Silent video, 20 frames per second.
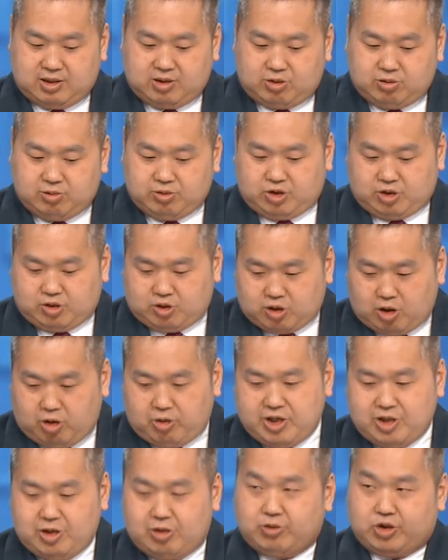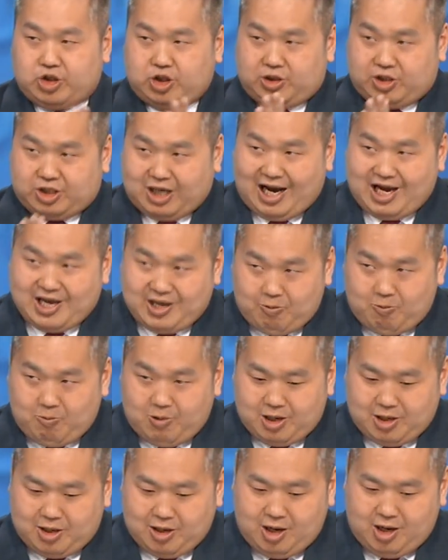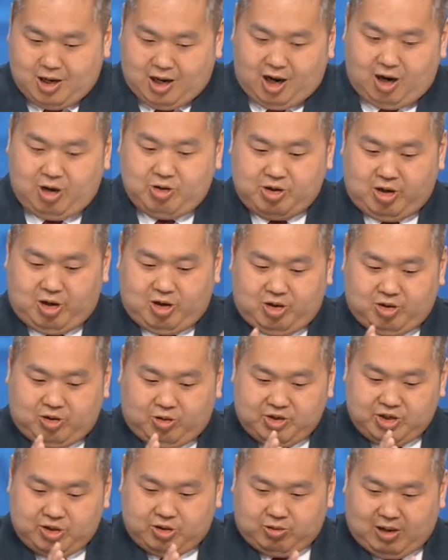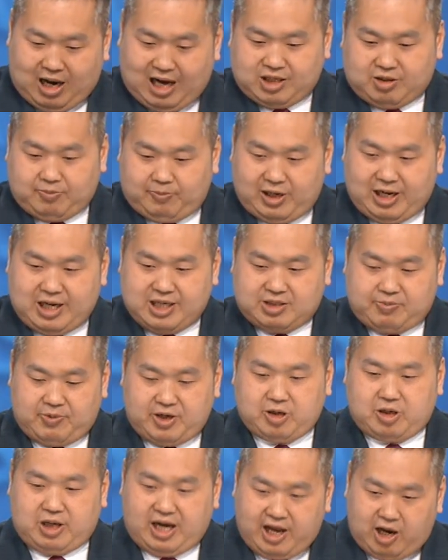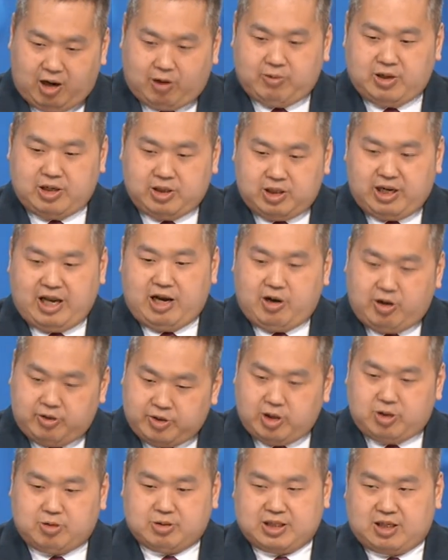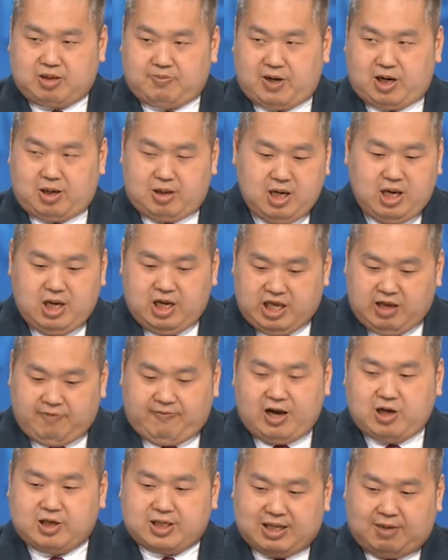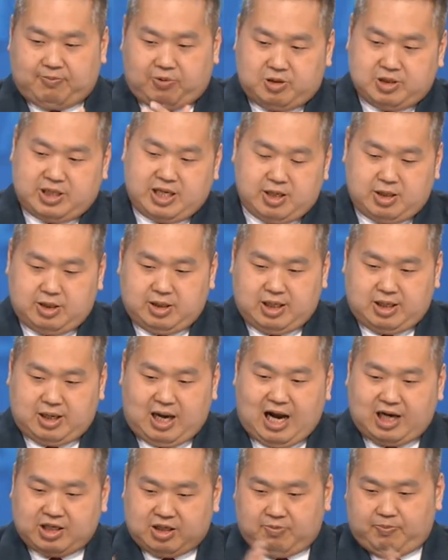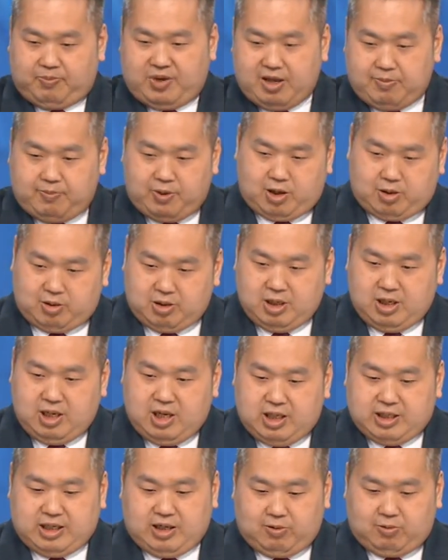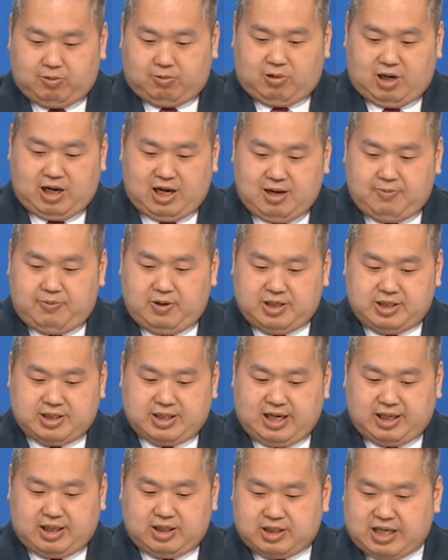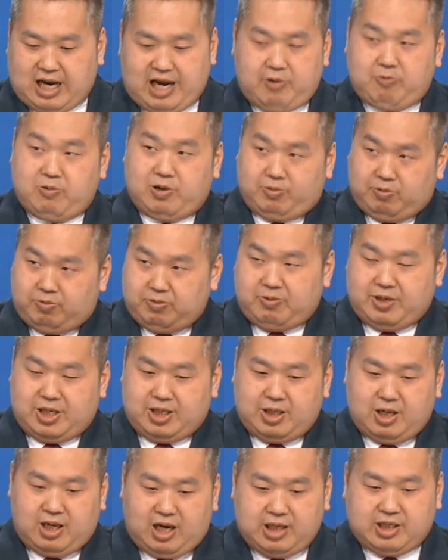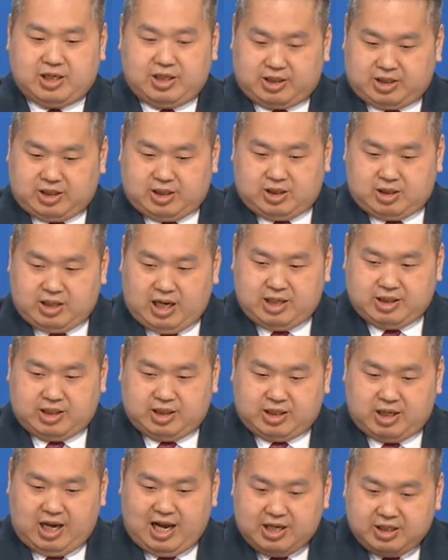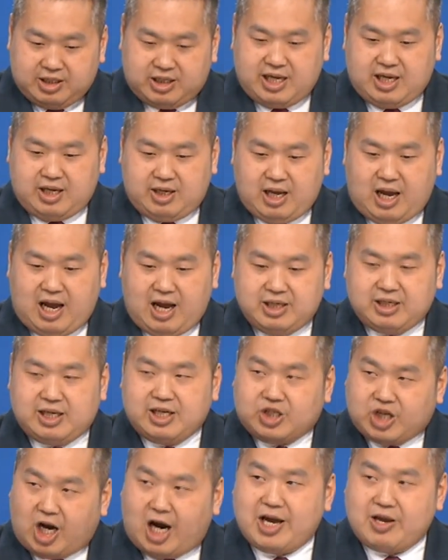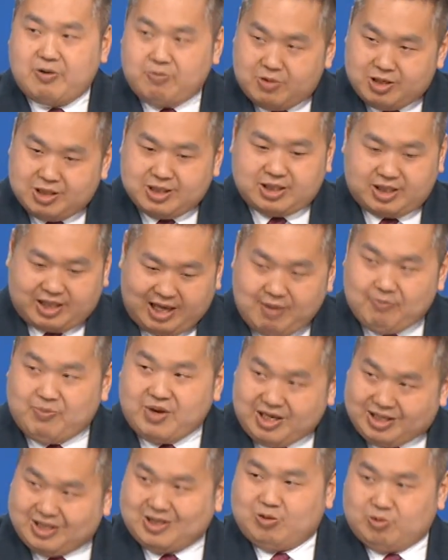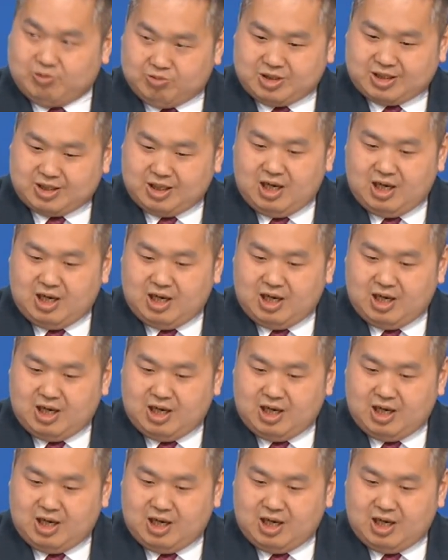to go into Tsai Ing-wen or, or going to other place because they already they knows about if i supporting the other people, then what happens is like Tsai Ing-wen win and the and the anti anti Chinese campaigns lose.